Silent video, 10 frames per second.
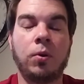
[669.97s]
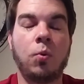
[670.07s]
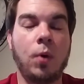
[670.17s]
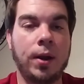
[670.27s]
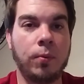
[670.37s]

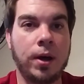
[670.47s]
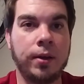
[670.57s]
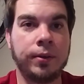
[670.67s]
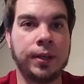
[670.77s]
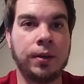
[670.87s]
quite a
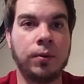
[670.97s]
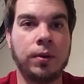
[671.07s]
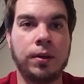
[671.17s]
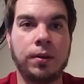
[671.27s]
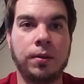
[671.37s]
while now.
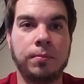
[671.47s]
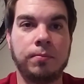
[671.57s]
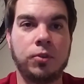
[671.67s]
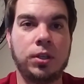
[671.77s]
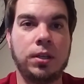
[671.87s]

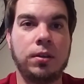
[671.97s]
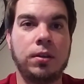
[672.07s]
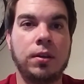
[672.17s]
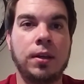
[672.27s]
She